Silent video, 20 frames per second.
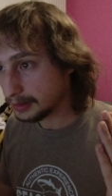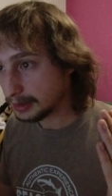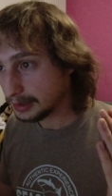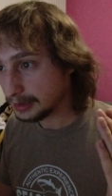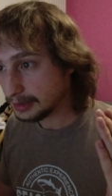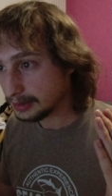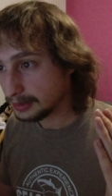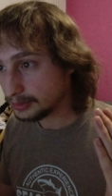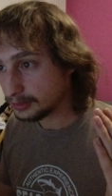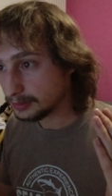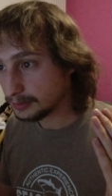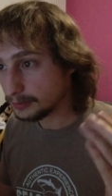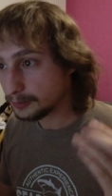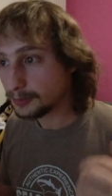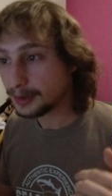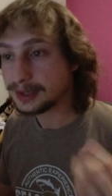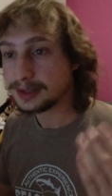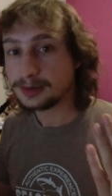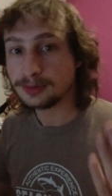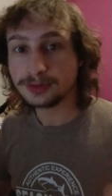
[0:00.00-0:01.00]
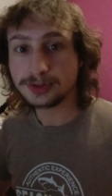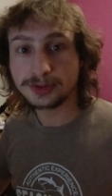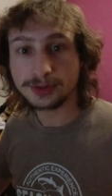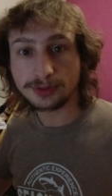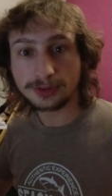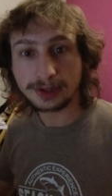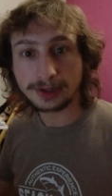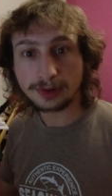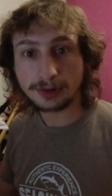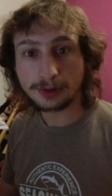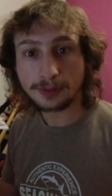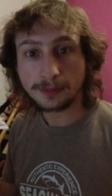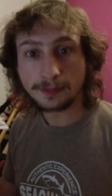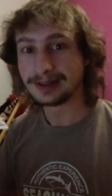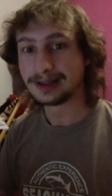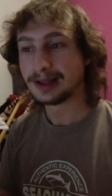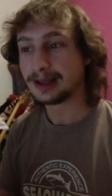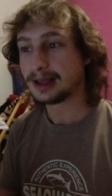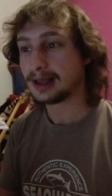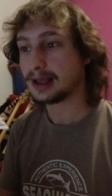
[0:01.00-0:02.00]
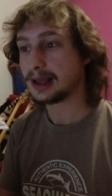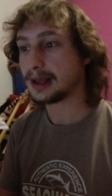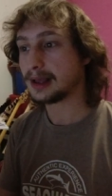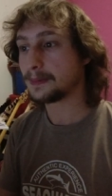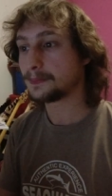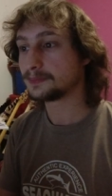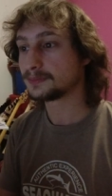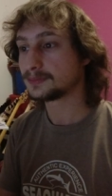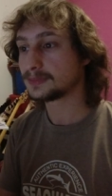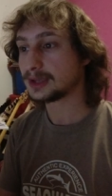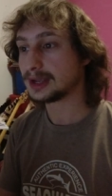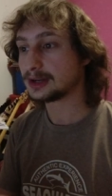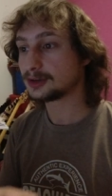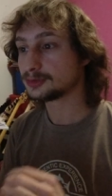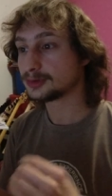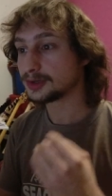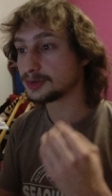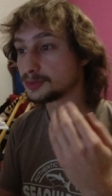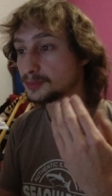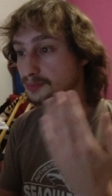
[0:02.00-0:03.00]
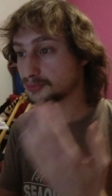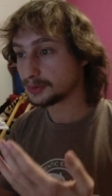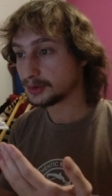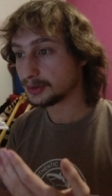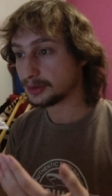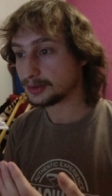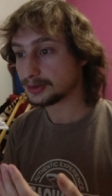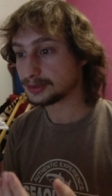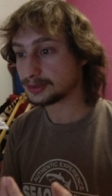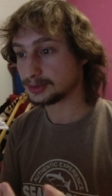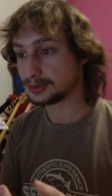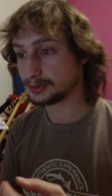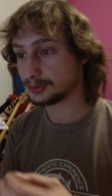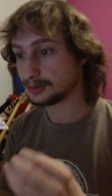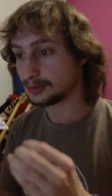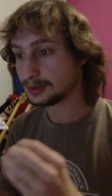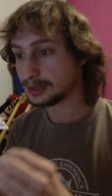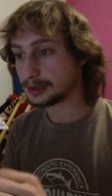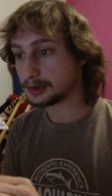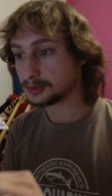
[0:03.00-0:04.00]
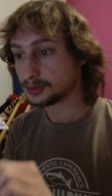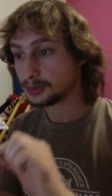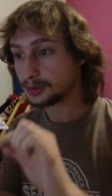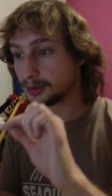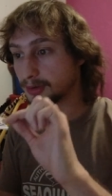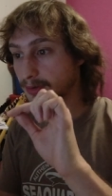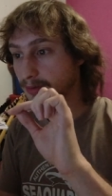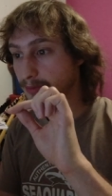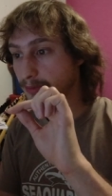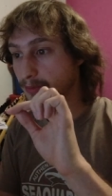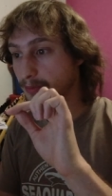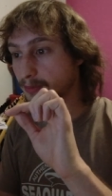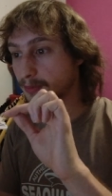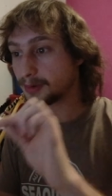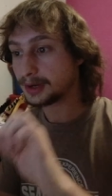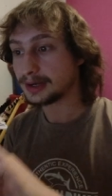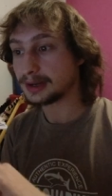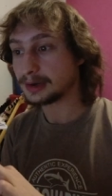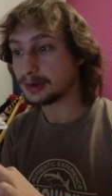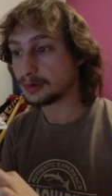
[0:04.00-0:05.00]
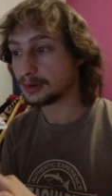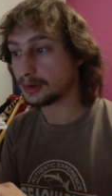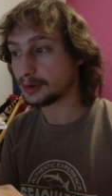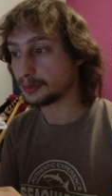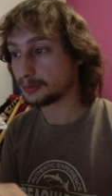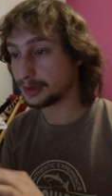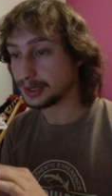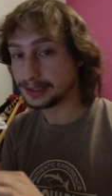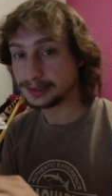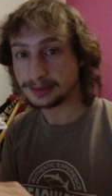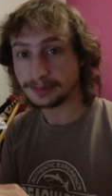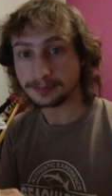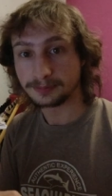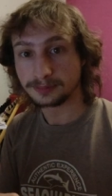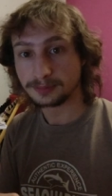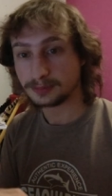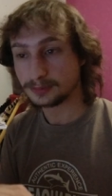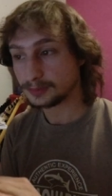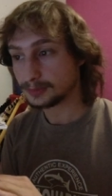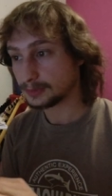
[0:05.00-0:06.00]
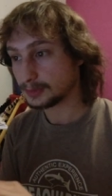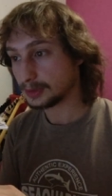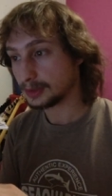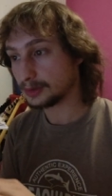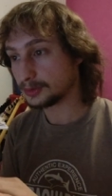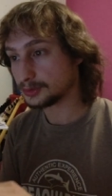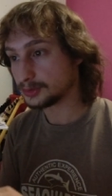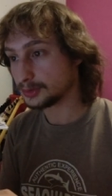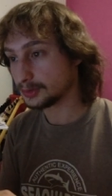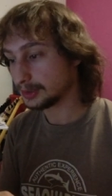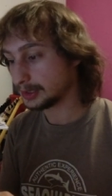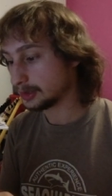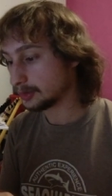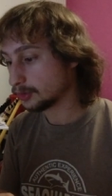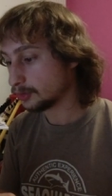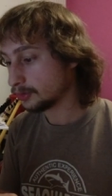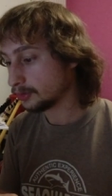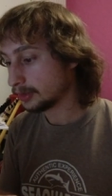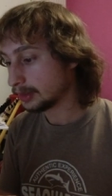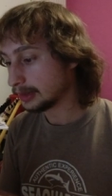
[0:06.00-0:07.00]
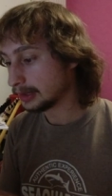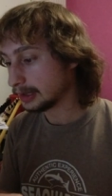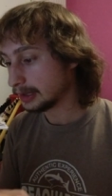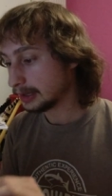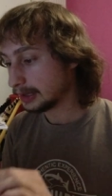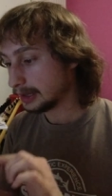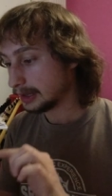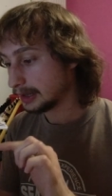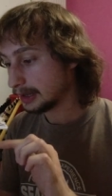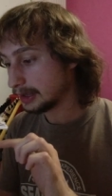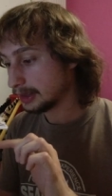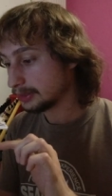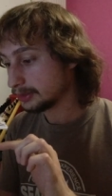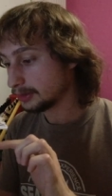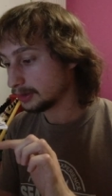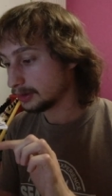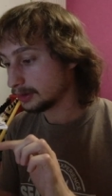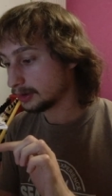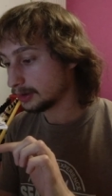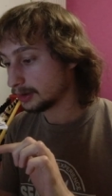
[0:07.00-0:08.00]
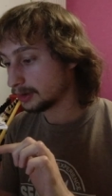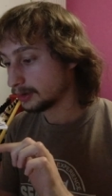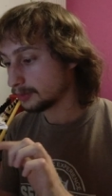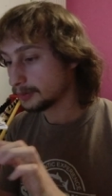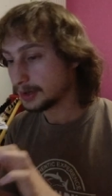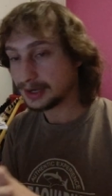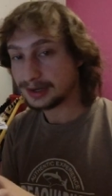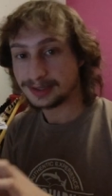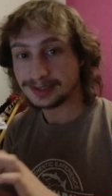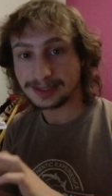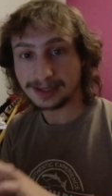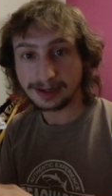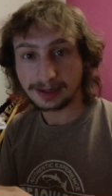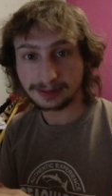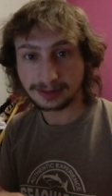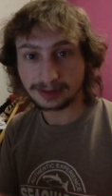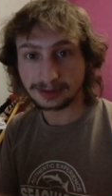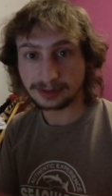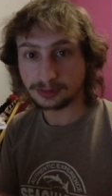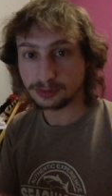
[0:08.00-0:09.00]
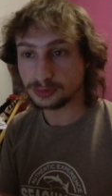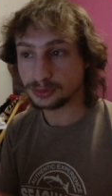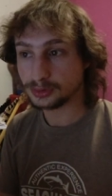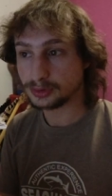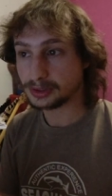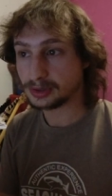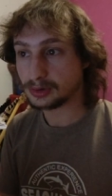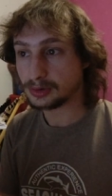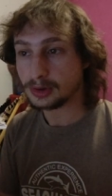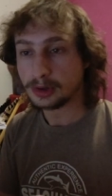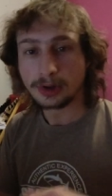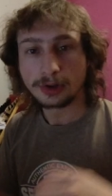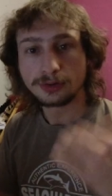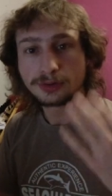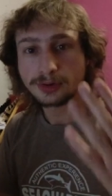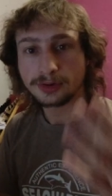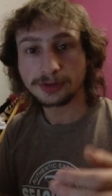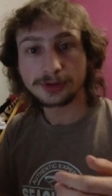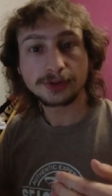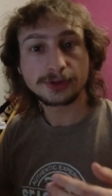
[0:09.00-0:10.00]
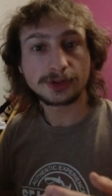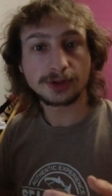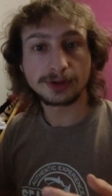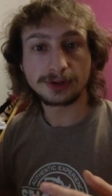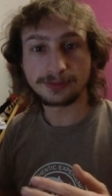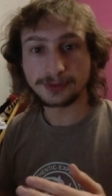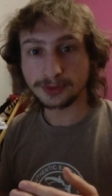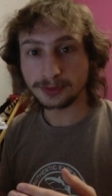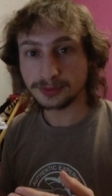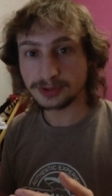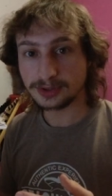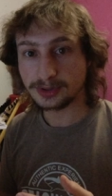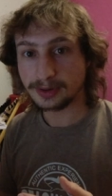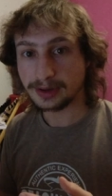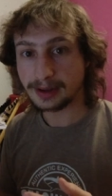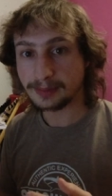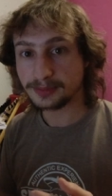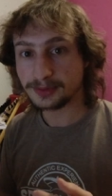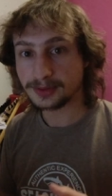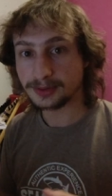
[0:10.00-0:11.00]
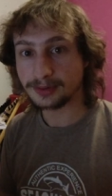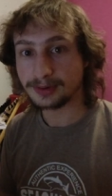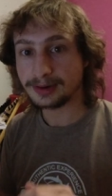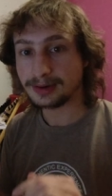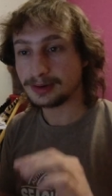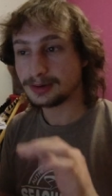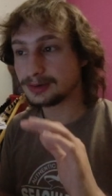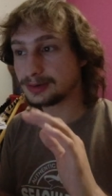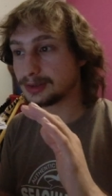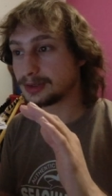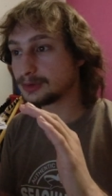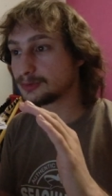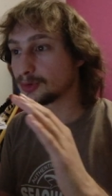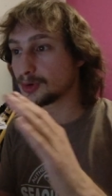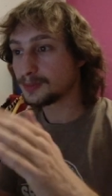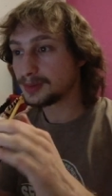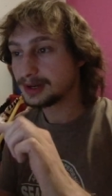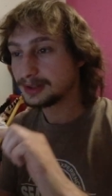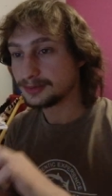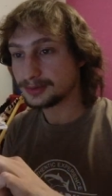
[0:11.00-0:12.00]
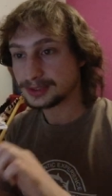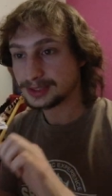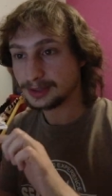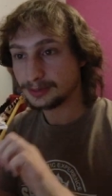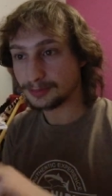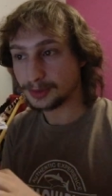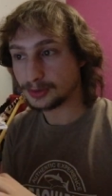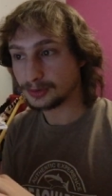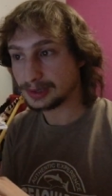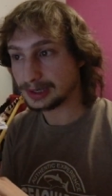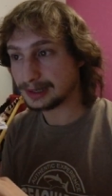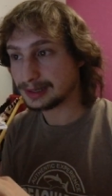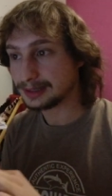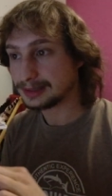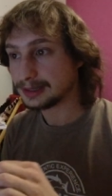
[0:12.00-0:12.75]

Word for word: And when I use Duolingo, um, I try to pronounce the character when I uh, read on Duolingo and uh, when I select it on Duolingo. You'll understand if you use the app. So it will play the sound when you click it.